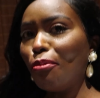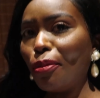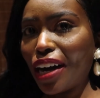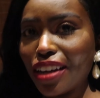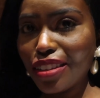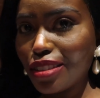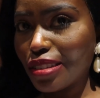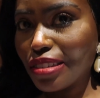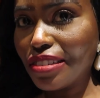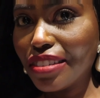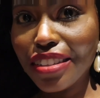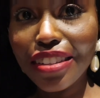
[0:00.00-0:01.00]

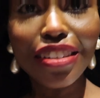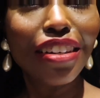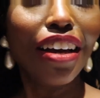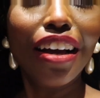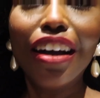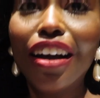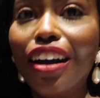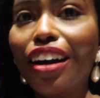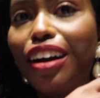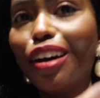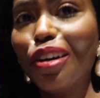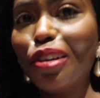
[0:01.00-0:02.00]
bodysuit,
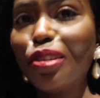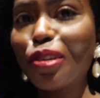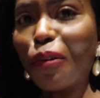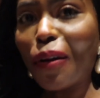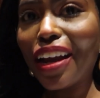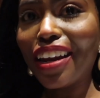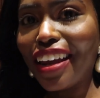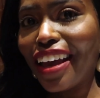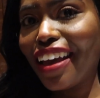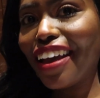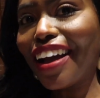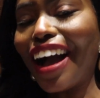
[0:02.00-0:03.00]
square
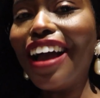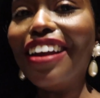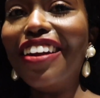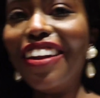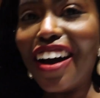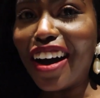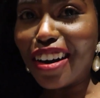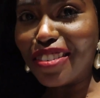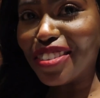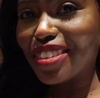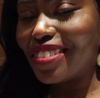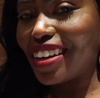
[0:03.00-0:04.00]
neck. I love
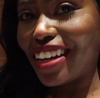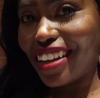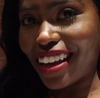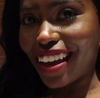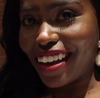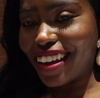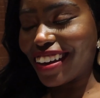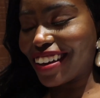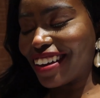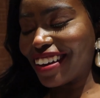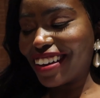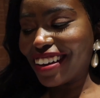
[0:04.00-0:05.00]
square
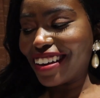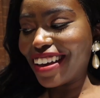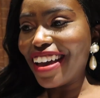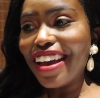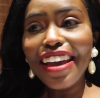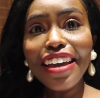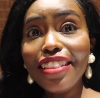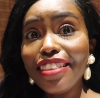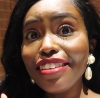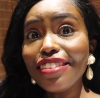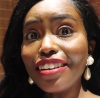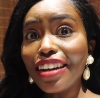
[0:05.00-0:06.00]
neck. And
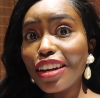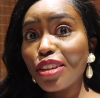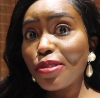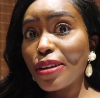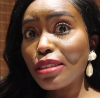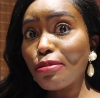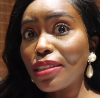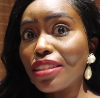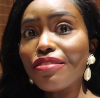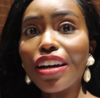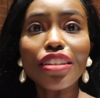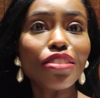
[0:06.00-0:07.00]
these are not too
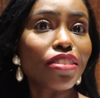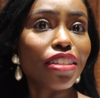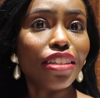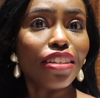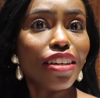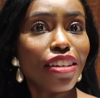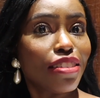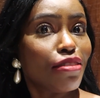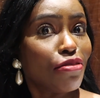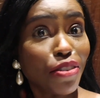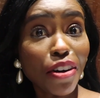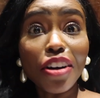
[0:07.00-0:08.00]
expensive actually
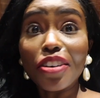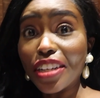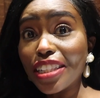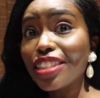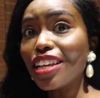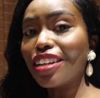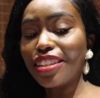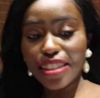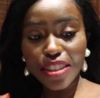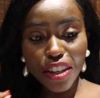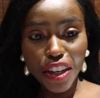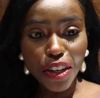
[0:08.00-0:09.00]
for Aritzia this
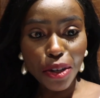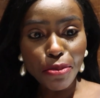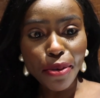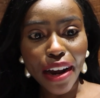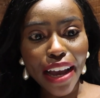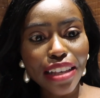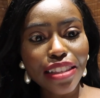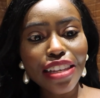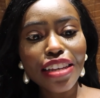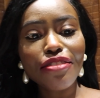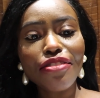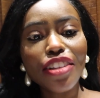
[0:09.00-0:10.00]
is a good price
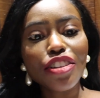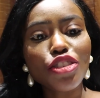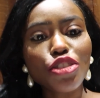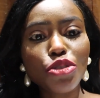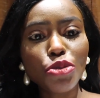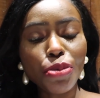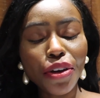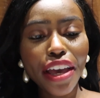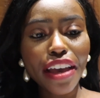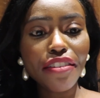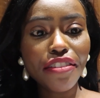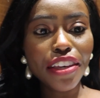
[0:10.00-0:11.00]
it feels super
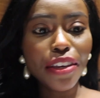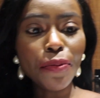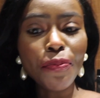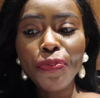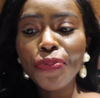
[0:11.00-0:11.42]
heavy